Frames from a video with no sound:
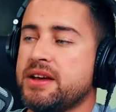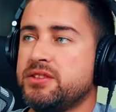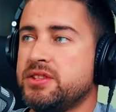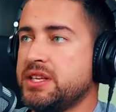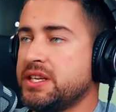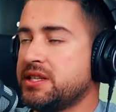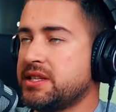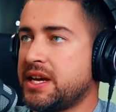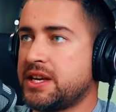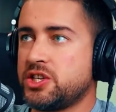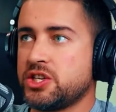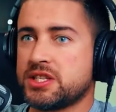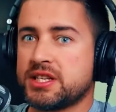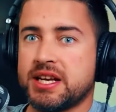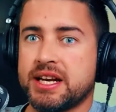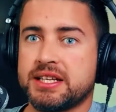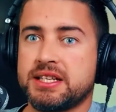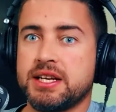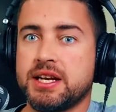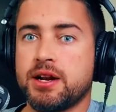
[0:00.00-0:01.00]
this, I just
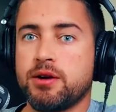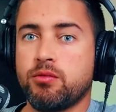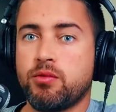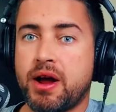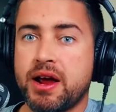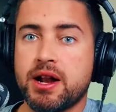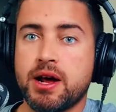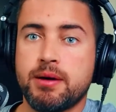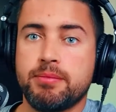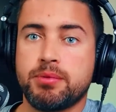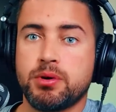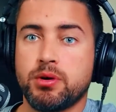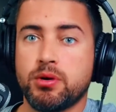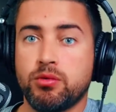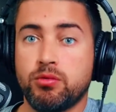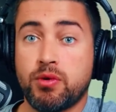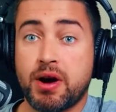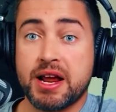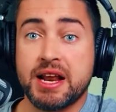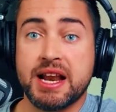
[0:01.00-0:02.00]
connected it
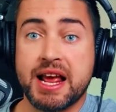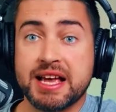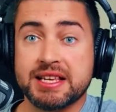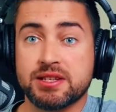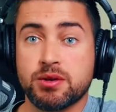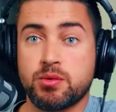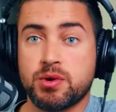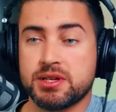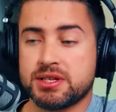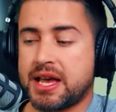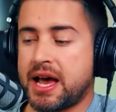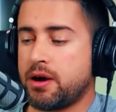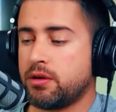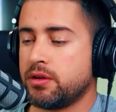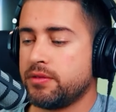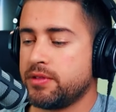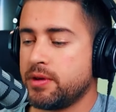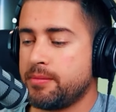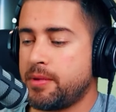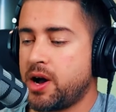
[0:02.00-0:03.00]
right as it was out
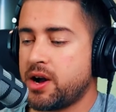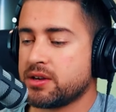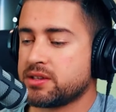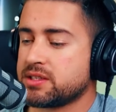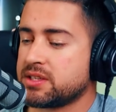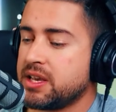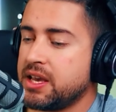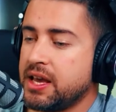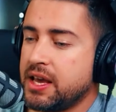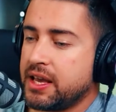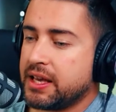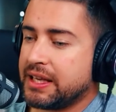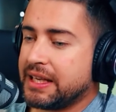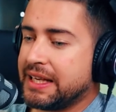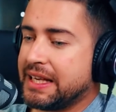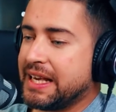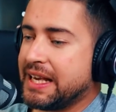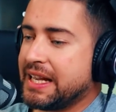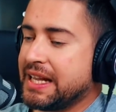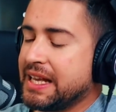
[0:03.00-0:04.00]
of the box.
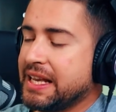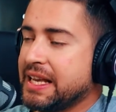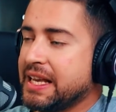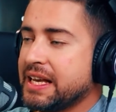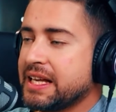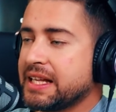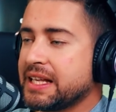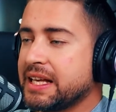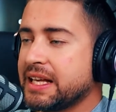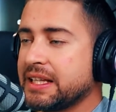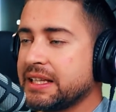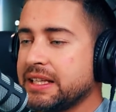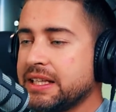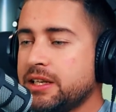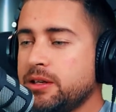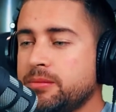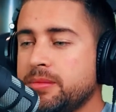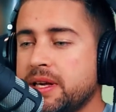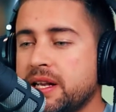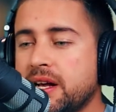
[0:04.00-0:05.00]
Getting a
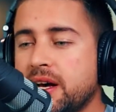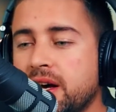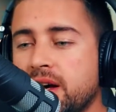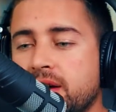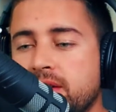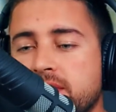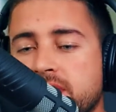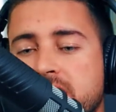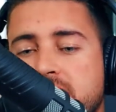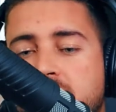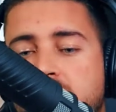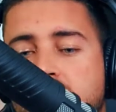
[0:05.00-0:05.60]
little bit of the